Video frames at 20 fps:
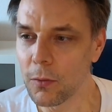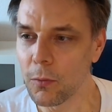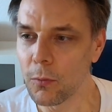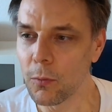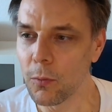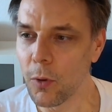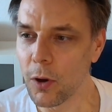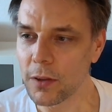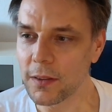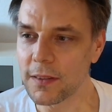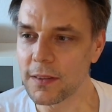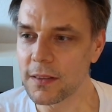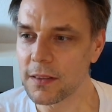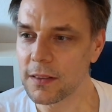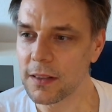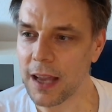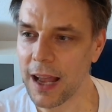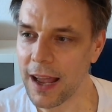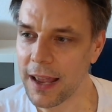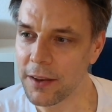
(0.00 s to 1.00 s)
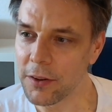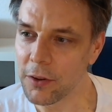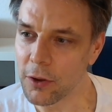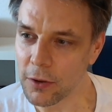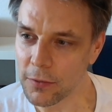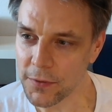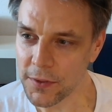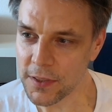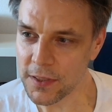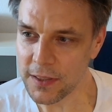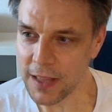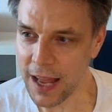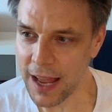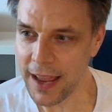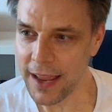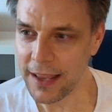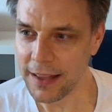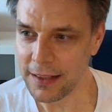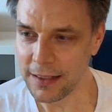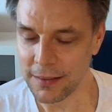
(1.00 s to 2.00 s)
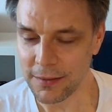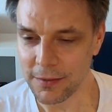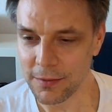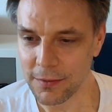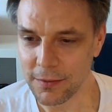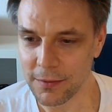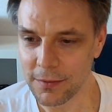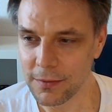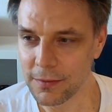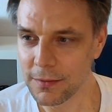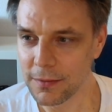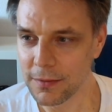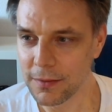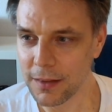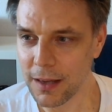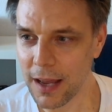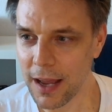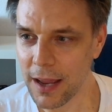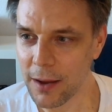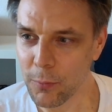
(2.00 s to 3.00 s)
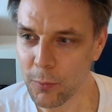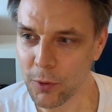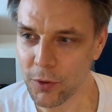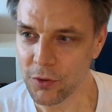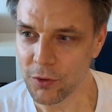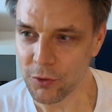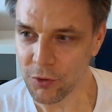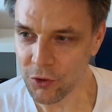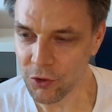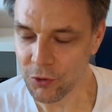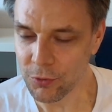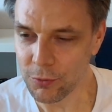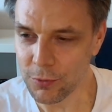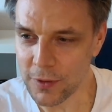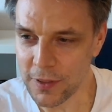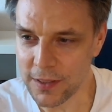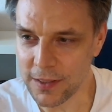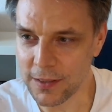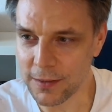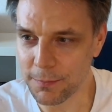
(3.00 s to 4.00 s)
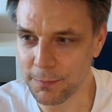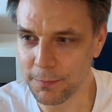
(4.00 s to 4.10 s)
what kind of style I want to choose,